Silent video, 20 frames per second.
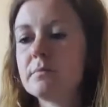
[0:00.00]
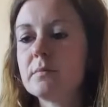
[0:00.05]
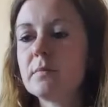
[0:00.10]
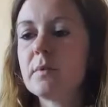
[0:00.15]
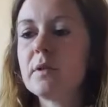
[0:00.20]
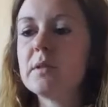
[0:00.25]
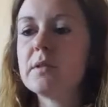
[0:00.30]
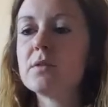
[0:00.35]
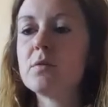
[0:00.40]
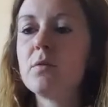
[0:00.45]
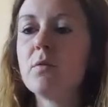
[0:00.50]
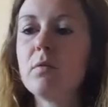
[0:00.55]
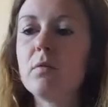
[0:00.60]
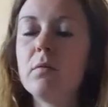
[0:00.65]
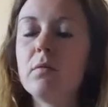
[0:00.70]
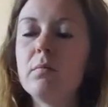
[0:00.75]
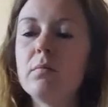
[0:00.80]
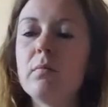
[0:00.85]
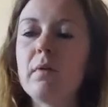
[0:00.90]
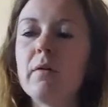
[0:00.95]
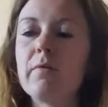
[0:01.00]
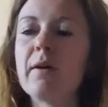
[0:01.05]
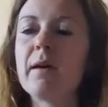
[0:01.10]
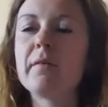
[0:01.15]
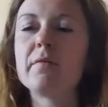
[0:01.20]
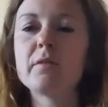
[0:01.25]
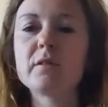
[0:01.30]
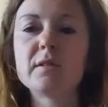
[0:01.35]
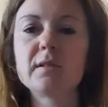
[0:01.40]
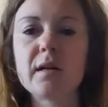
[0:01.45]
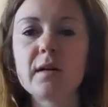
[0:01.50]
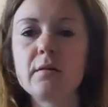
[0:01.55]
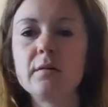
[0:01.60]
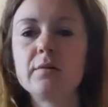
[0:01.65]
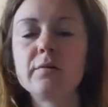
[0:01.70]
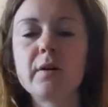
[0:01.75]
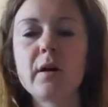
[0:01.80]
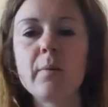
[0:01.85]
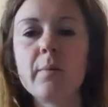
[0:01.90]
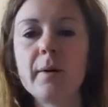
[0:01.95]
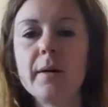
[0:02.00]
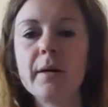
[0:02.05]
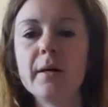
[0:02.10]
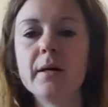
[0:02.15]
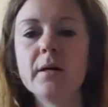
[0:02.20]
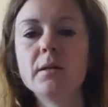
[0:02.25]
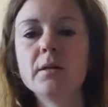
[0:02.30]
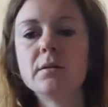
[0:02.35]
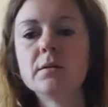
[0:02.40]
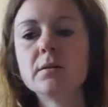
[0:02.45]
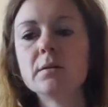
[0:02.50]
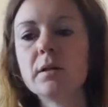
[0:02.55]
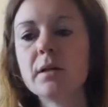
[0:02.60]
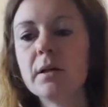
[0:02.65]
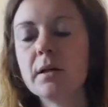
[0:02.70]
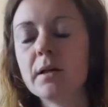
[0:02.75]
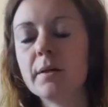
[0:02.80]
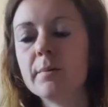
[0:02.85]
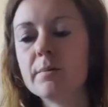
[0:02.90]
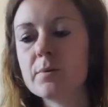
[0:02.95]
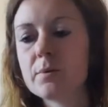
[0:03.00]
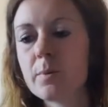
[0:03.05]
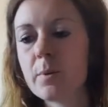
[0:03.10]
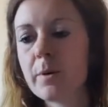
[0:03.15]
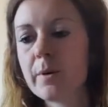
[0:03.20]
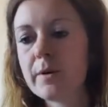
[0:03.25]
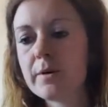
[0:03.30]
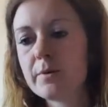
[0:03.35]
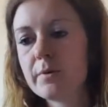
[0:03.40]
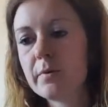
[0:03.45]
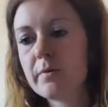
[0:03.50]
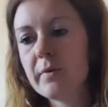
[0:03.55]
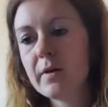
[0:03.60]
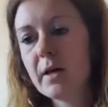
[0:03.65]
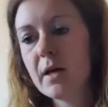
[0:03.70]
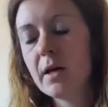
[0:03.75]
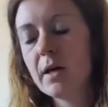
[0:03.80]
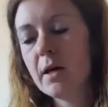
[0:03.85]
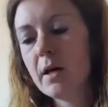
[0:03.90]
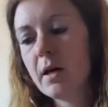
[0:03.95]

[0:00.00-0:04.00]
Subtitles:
It's not my favourite style of nappy, to be honest with you.